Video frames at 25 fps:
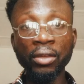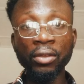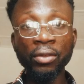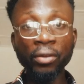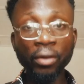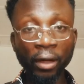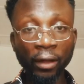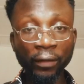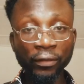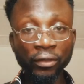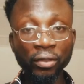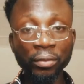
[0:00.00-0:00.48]

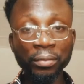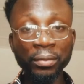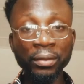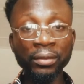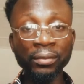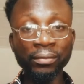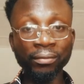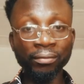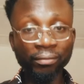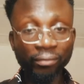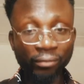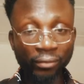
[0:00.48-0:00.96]
You have to
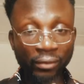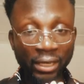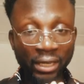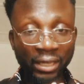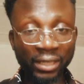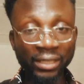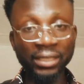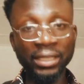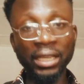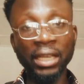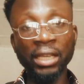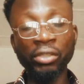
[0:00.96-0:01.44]
be
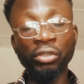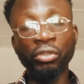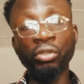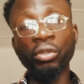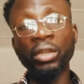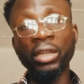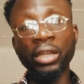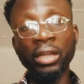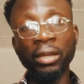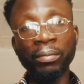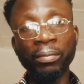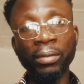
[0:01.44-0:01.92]

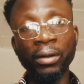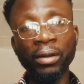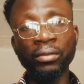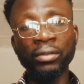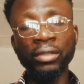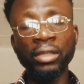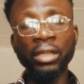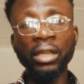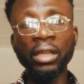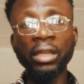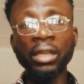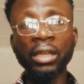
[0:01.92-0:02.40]
intentional
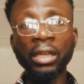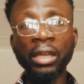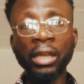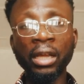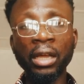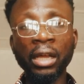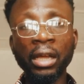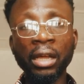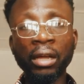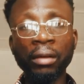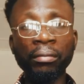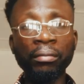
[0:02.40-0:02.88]
about
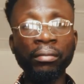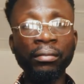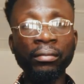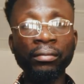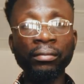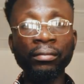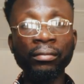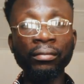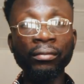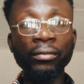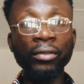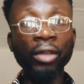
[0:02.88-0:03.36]

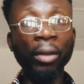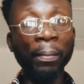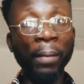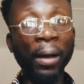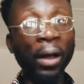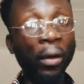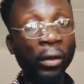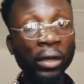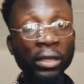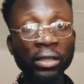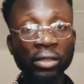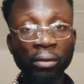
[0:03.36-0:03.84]
your
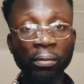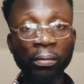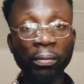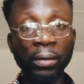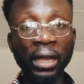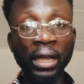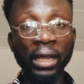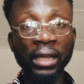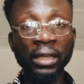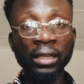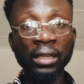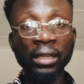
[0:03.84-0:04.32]
power
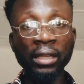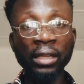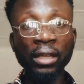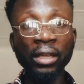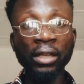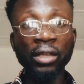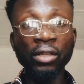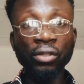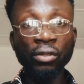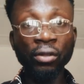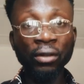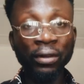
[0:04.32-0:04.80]
supply.
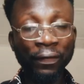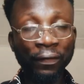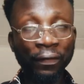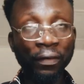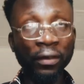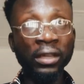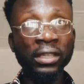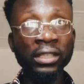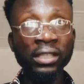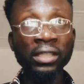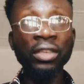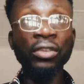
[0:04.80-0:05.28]
So the
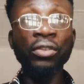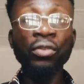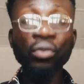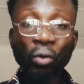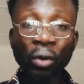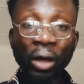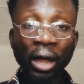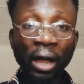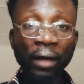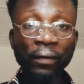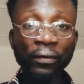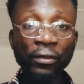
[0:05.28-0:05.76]
first thing
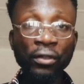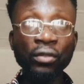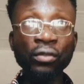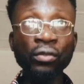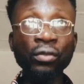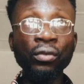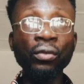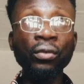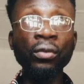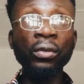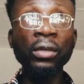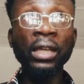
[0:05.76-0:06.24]
you have to
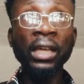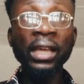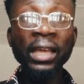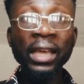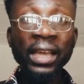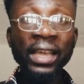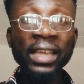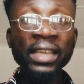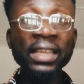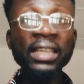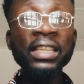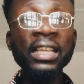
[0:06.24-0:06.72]
do
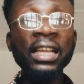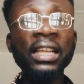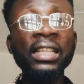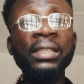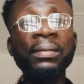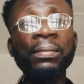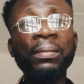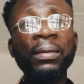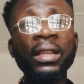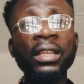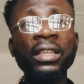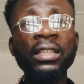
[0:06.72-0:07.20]
in
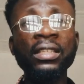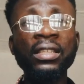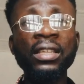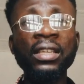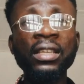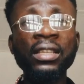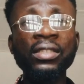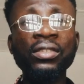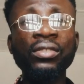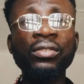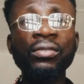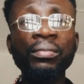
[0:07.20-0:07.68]
that place
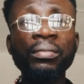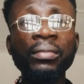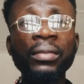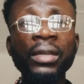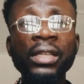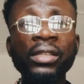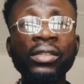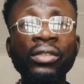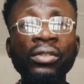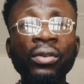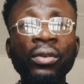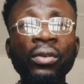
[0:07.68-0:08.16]
is to
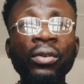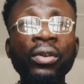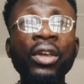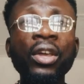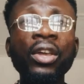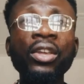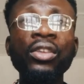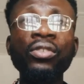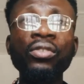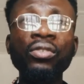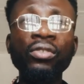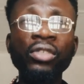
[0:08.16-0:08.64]
make sure
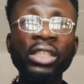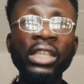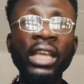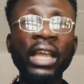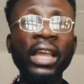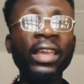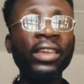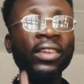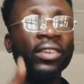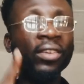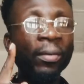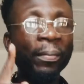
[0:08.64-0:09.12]
you
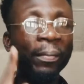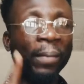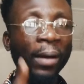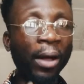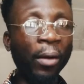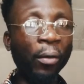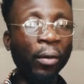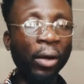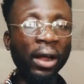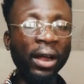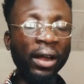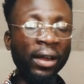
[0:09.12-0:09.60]
check your
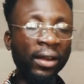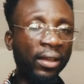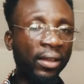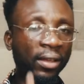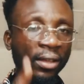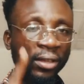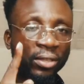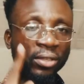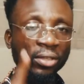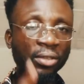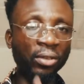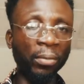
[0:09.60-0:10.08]
power
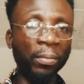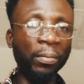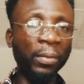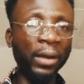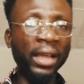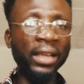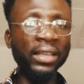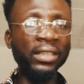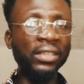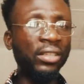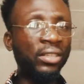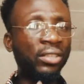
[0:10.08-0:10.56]

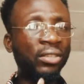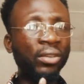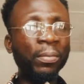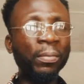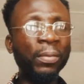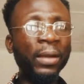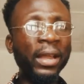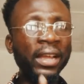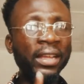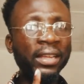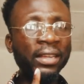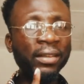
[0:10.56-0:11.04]
supply. Is it
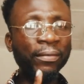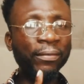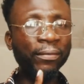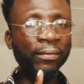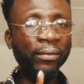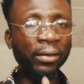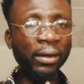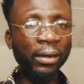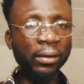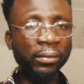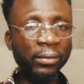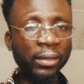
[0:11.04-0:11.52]
supplying
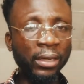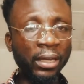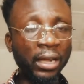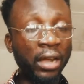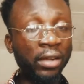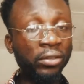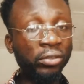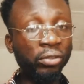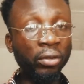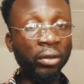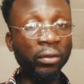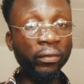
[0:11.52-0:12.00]
the
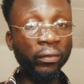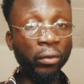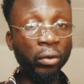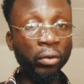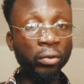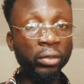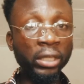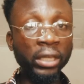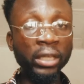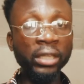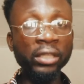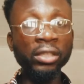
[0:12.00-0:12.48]
actual
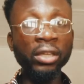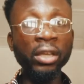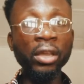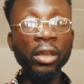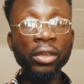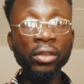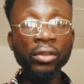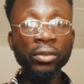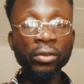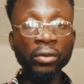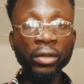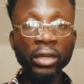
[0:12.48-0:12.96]
voltage
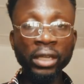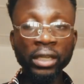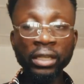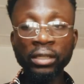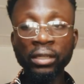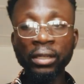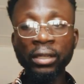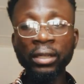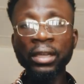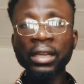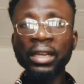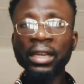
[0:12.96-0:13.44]
you
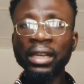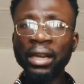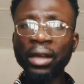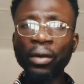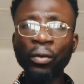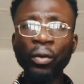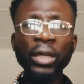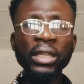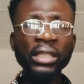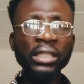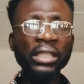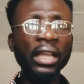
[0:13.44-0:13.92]
need?
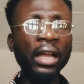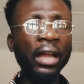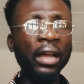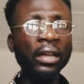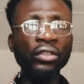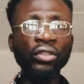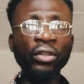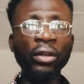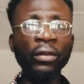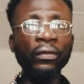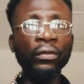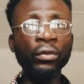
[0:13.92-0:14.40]
Now, what is the
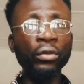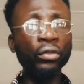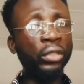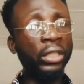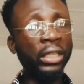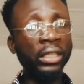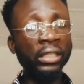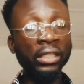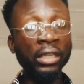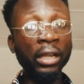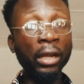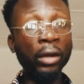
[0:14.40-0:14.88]
actual
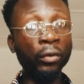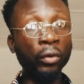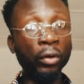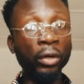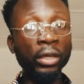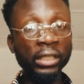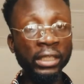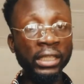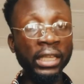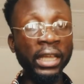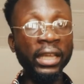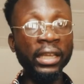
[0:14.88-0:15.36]
voltage that
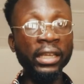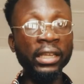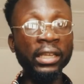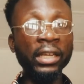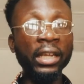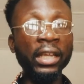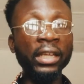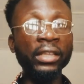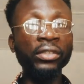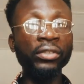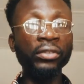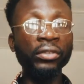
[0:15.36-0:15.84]
runs here
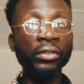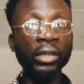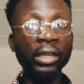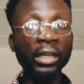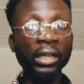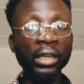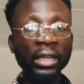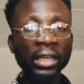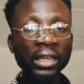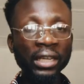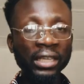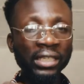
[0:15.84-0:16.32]
in
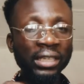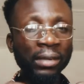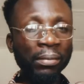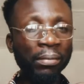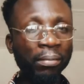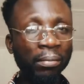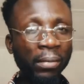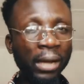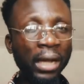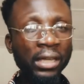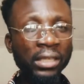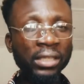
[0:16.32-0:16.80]
Nigeria? The
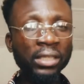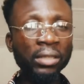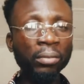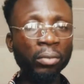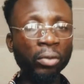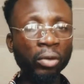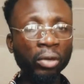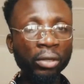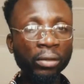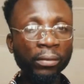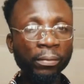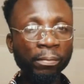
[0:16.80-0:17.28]

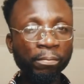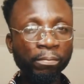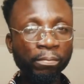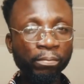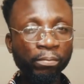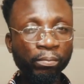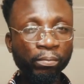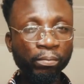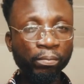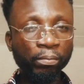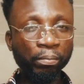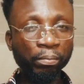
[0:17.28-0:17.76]
maximum
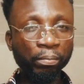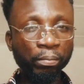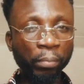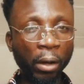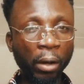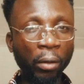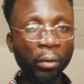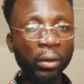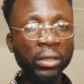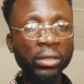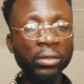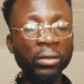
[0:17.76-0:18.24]

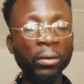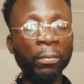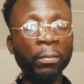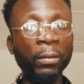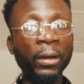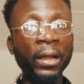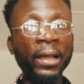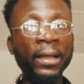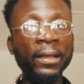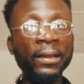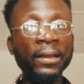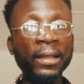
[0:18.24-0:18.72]
power
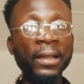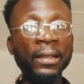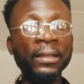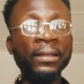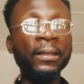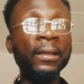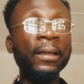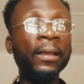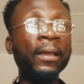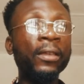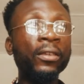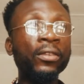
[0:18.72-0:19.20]
supply
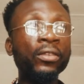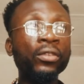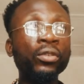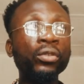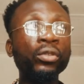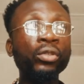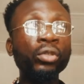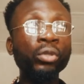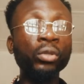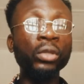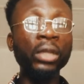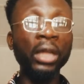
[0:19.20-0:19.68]
that
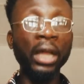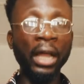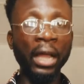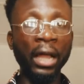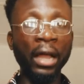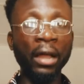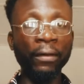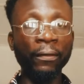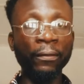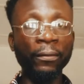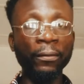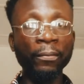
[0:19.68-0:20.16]
you should
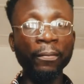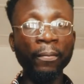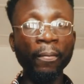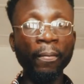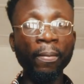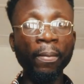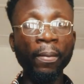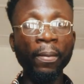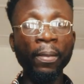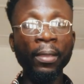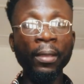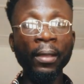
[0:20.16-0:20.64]
have
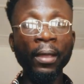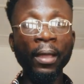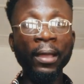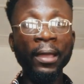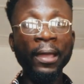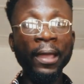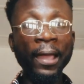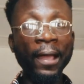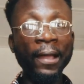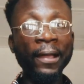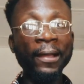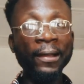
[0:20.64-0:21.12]

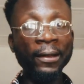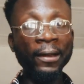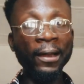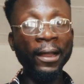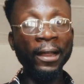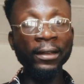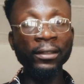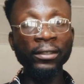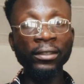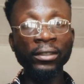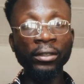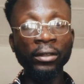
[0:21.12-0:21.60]
here in
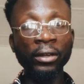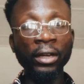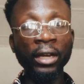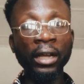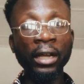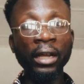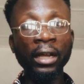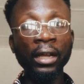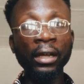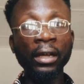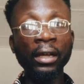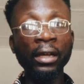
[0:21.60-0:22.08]

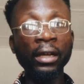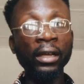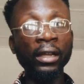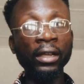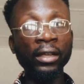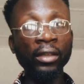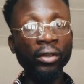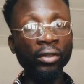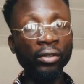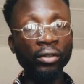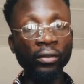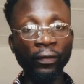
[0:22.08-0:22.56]
Nigeria
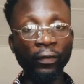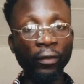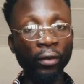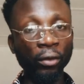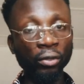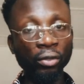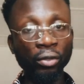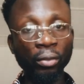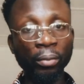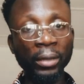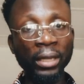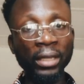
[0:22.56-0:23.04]

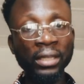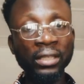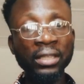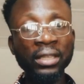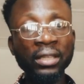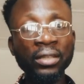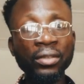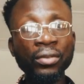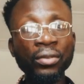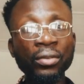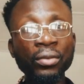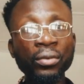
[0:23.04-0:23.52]
for
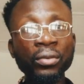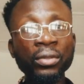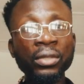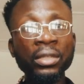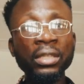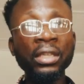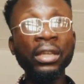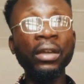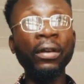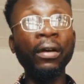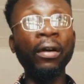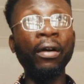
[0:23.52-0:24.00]
domestic
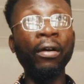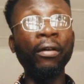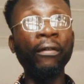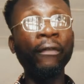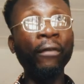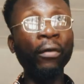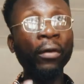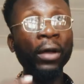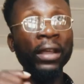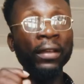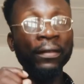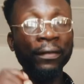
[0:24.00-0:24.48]
use
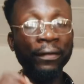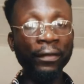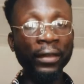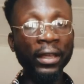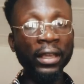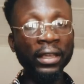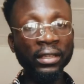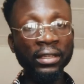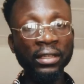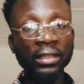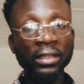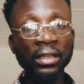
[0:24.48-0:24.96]
or for a
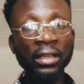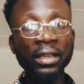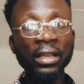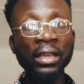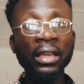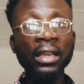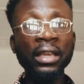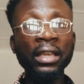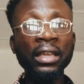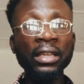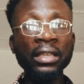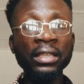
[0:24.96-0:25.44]
face
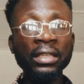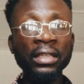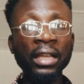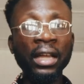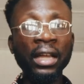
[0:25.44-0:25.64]
is